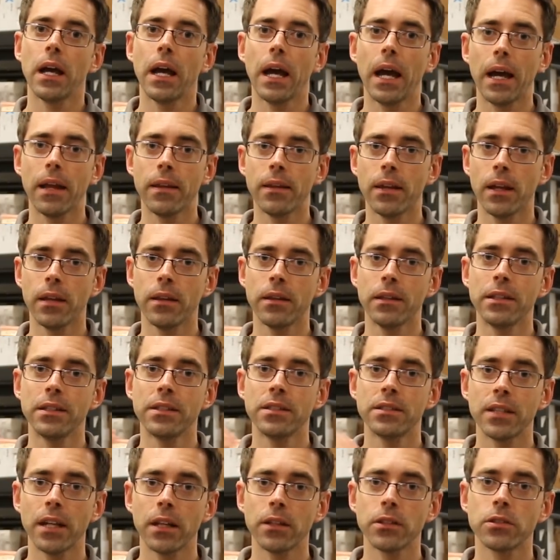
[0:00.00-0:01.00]
and then the
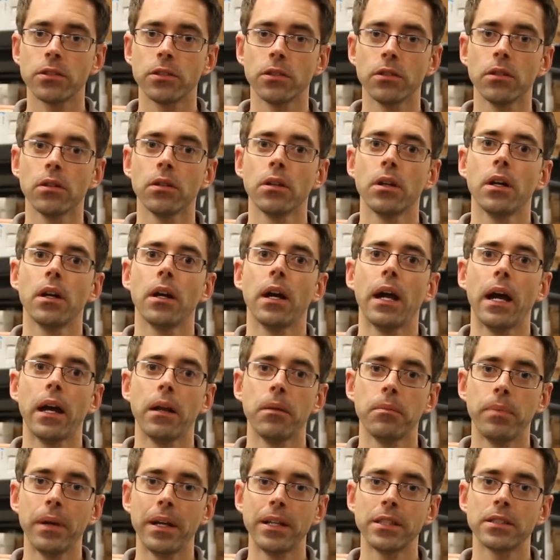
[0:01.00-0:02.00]
sensor,
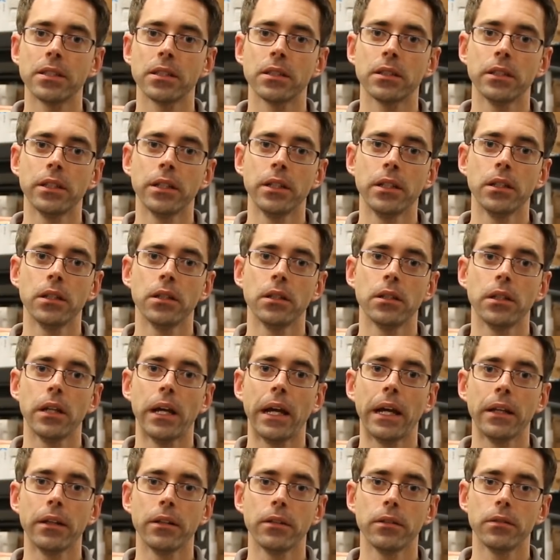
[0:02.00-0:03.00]
and basically
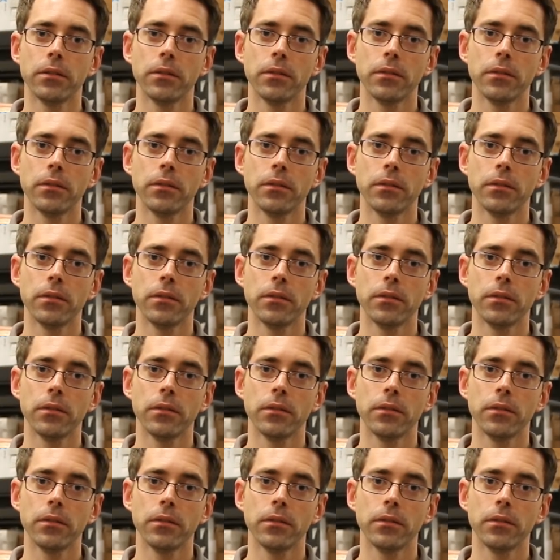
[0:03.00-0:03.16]
it